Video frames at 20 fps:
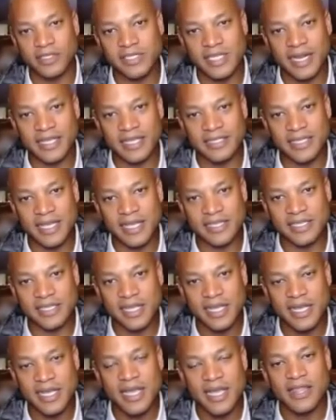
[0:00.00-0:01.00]
that exist
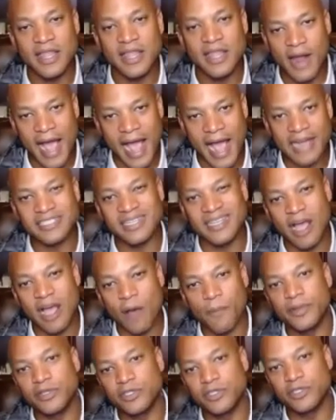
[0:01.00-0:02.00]
that are actually
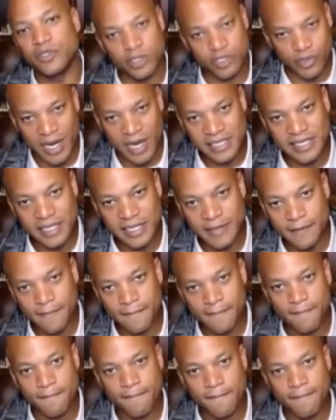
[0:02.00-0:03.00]
helping to address it.
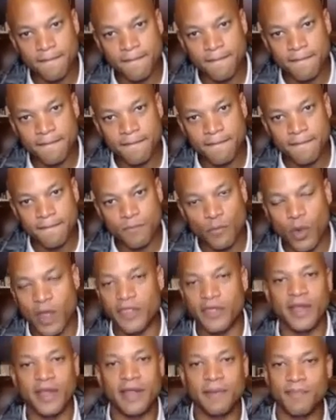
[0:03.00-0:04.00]

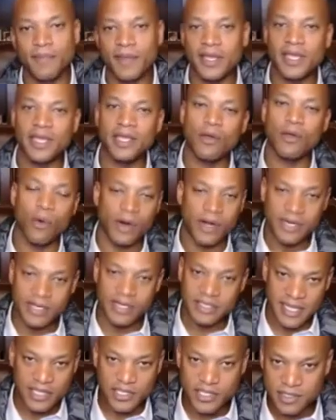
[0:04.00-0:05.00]
Whether it be
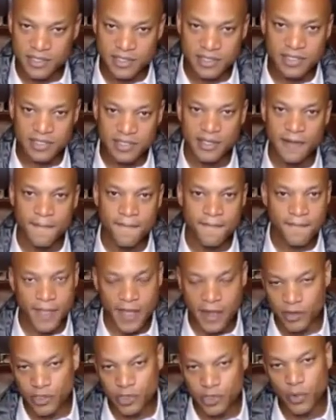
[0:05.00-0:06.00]
organizations
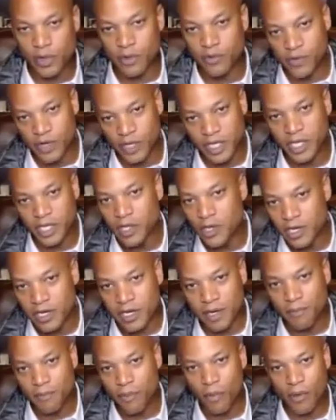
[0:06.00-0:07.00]
that are doing really good
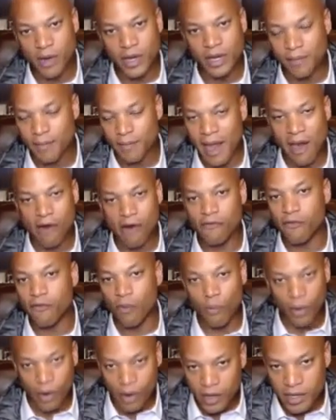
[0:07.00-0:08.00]
and important and powerful
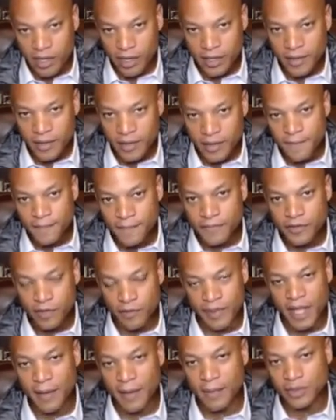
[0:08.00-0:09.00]
work to
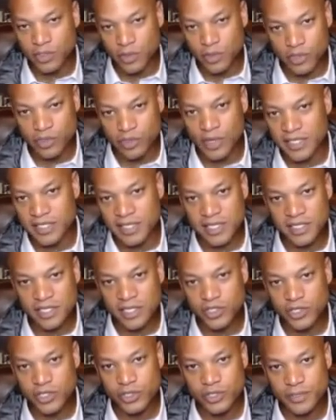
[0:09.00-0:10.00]
be able to address these
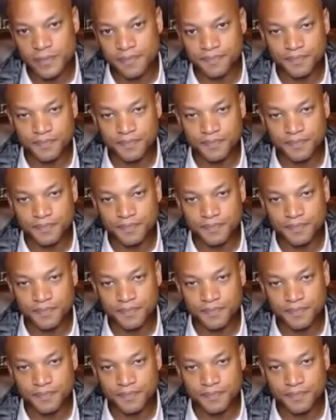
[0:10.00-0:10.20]
issues,